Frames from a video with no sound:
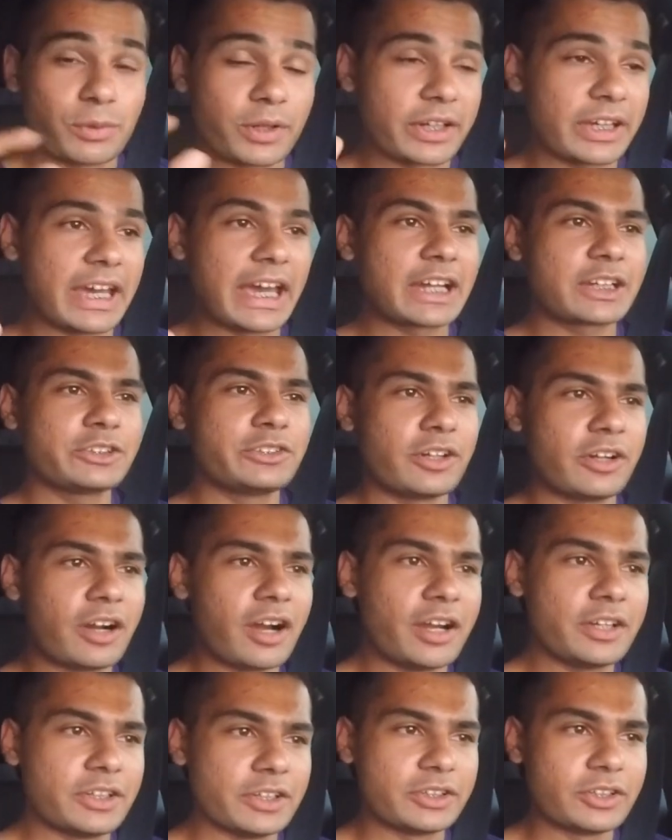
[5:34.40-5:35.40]
work extra
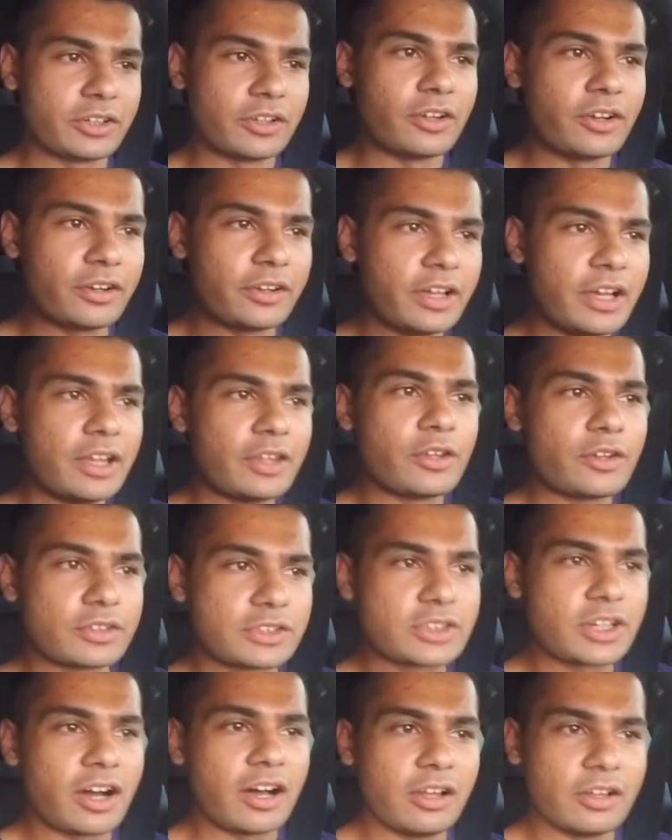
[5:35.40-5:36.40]
hard to turn
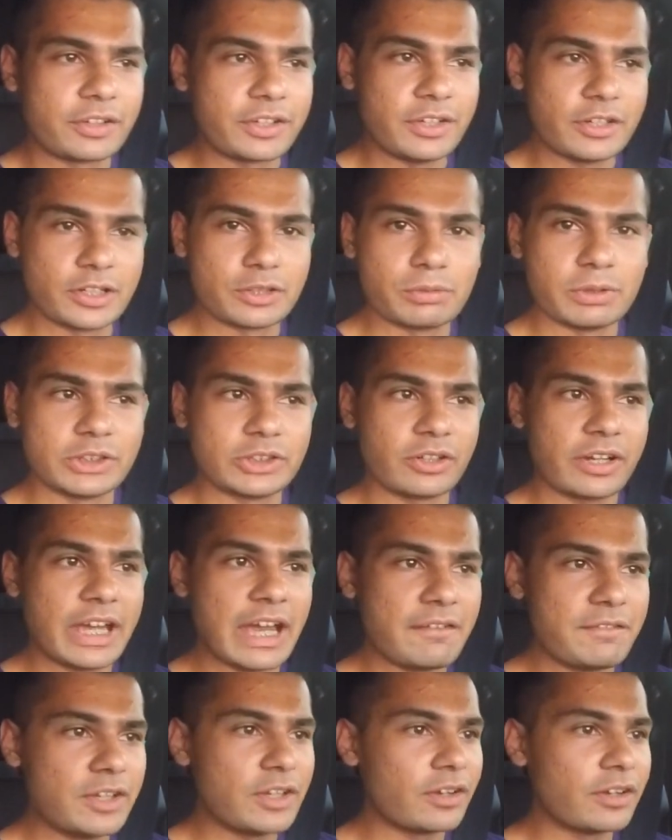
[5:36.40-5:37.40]
those taller gears which are
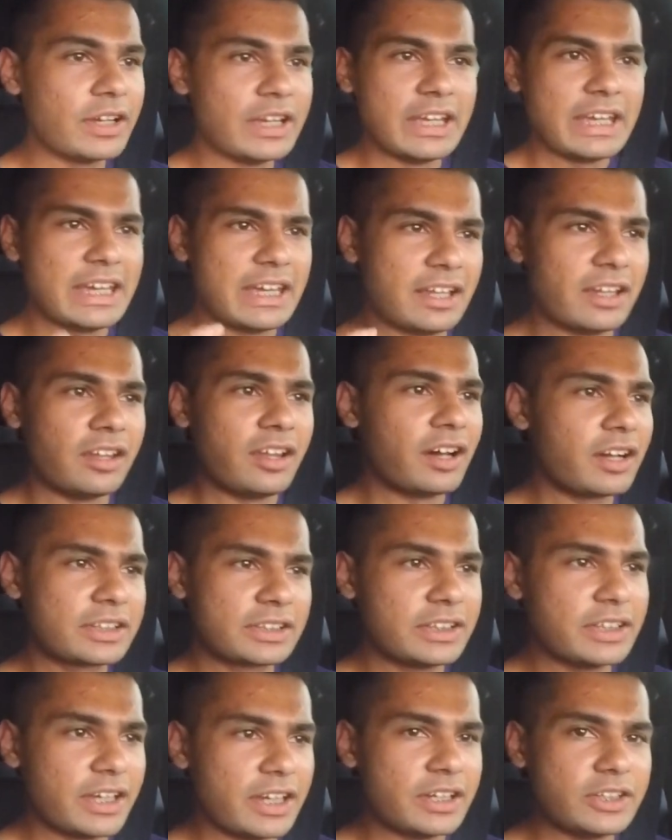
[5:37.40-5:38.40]
heavier it
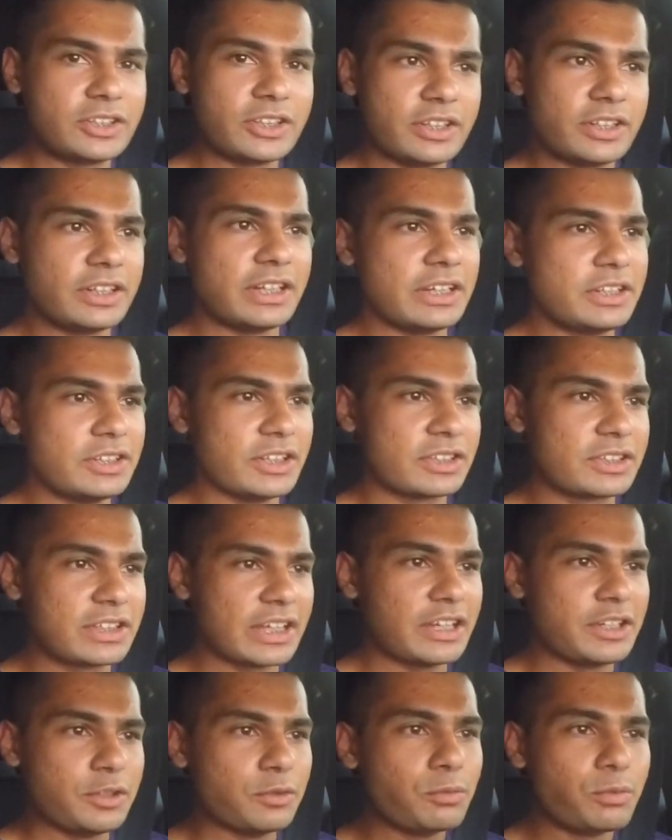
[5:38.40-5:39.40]
lugs the engine it just
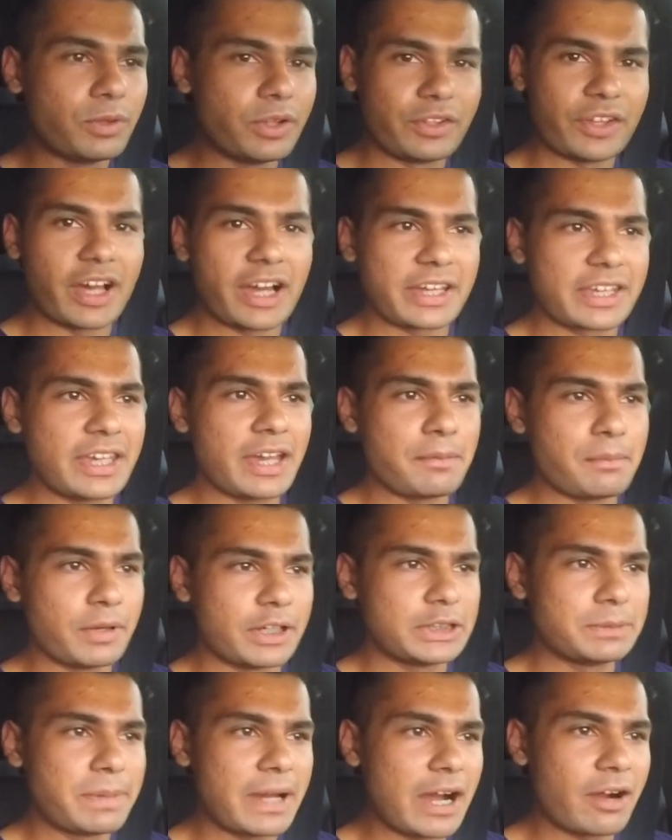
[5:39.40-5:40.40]
and you will not get
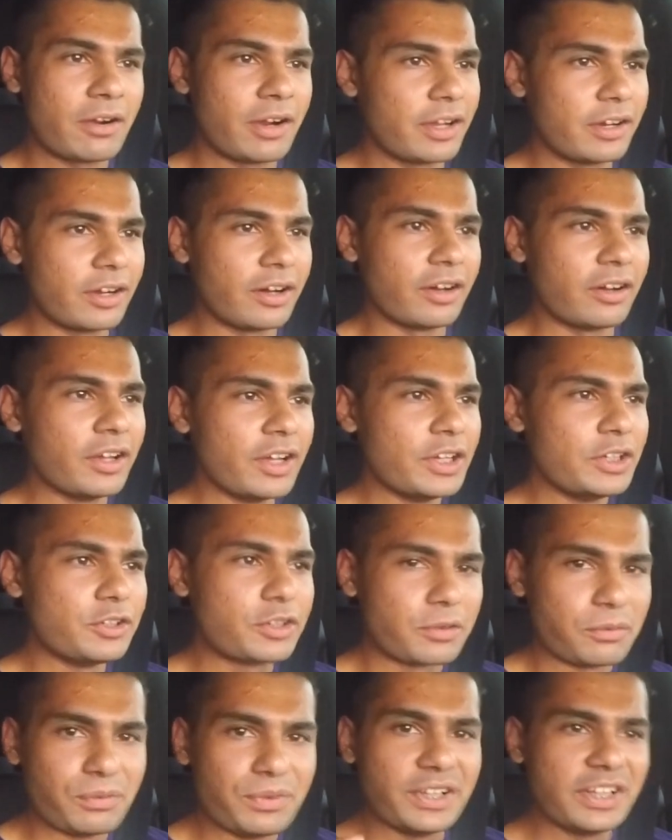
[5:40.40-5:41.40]
much power at all
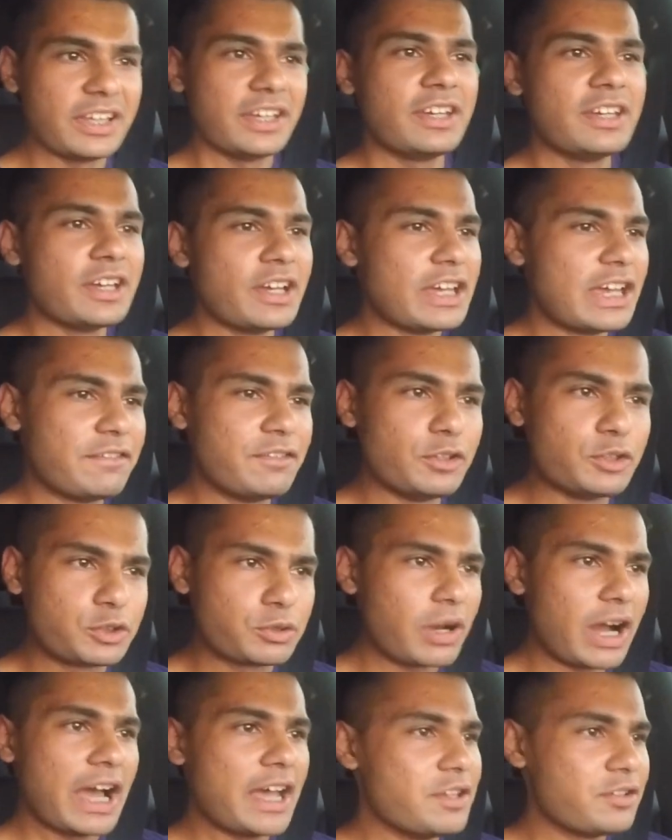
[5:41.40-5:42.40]
you can really if you
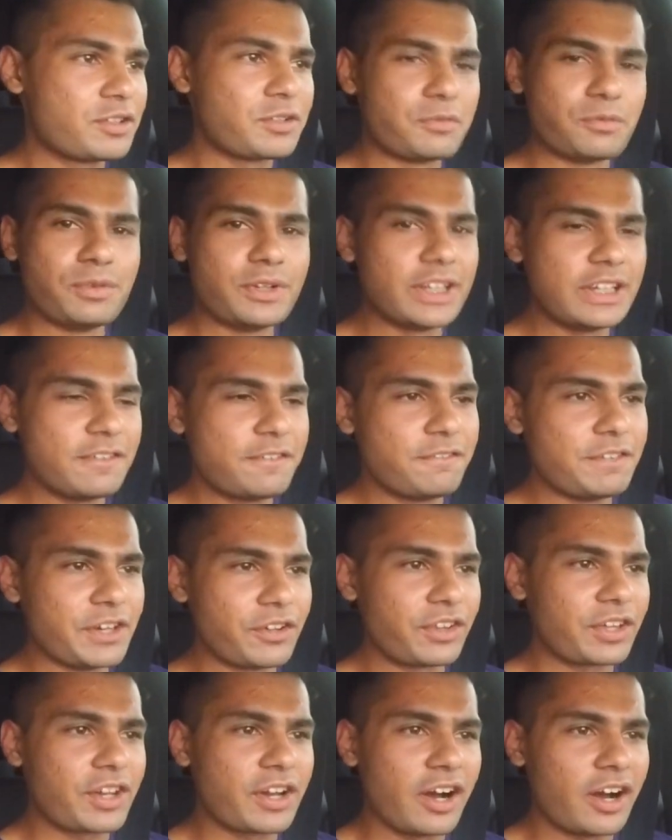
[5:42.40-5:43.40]
try you can really
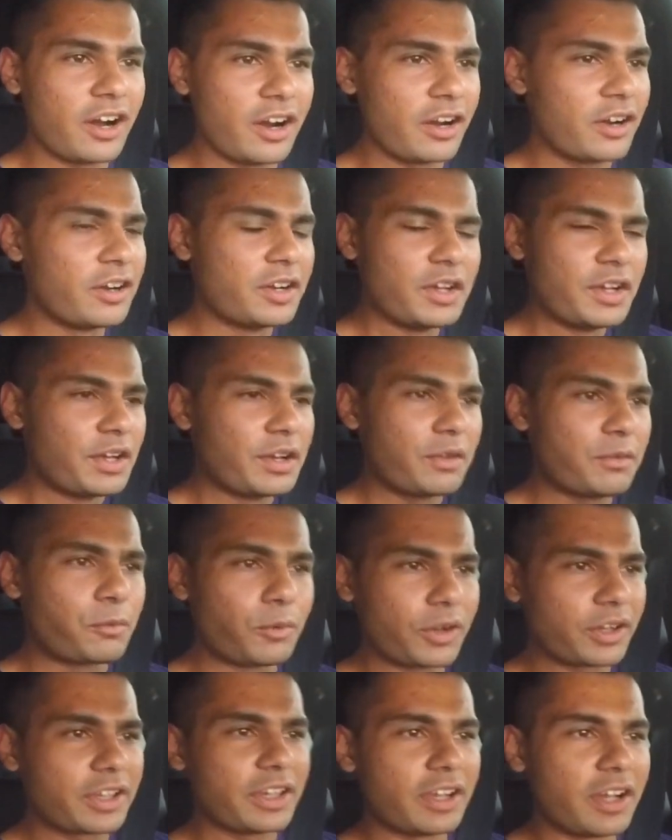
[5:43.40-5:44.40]
feel the car
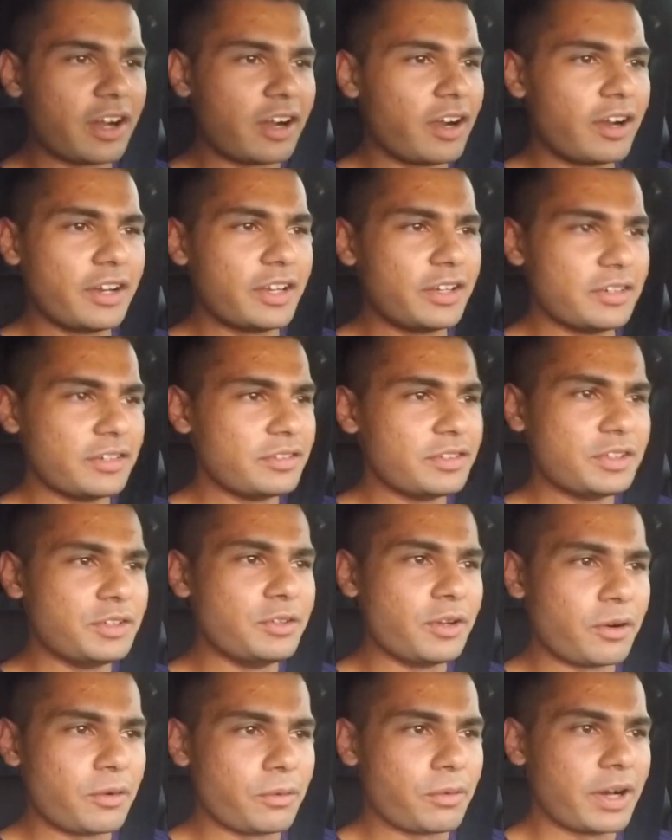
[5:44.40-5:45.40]
working hard and
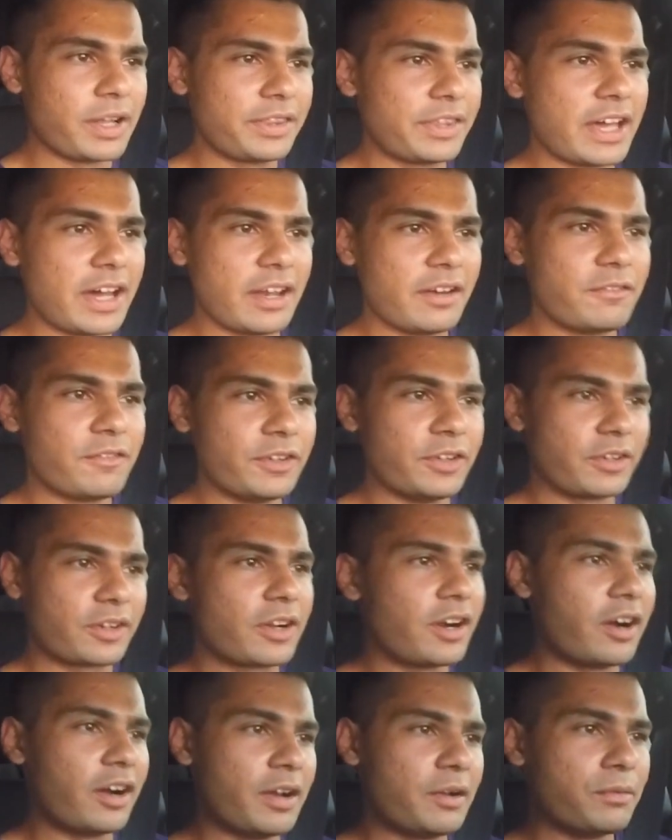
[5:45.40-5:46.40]
you don't want that for your
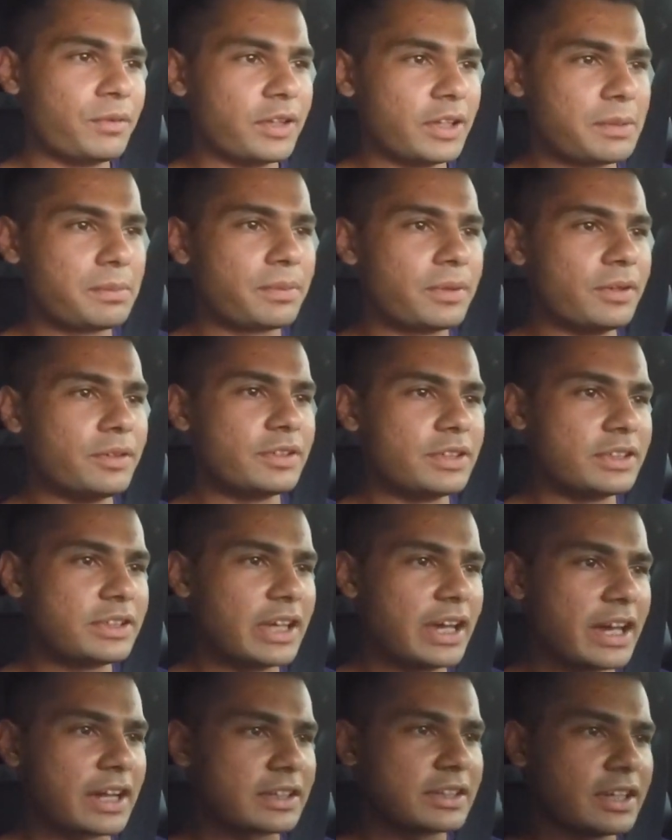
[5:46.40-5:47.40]
car it really produces
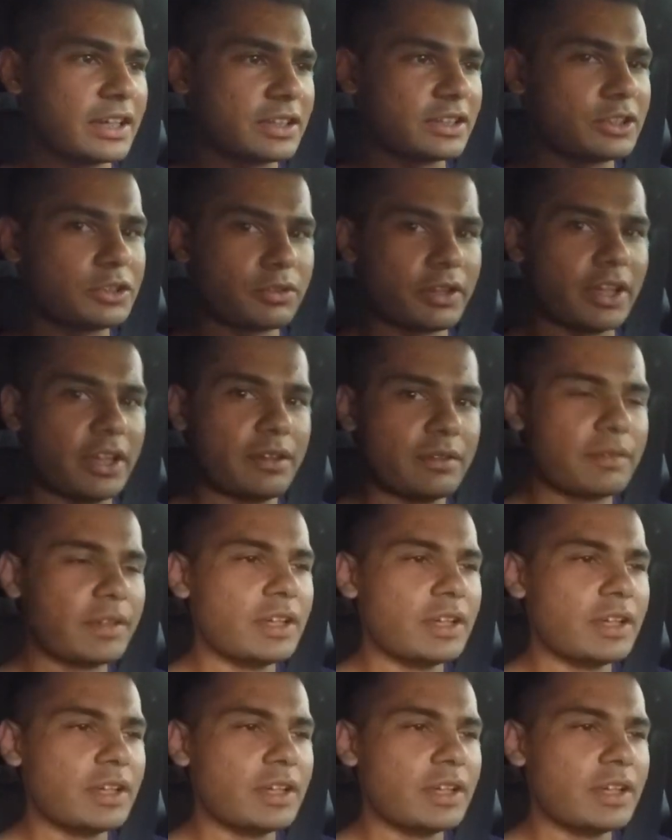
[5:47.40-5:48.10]
excess strain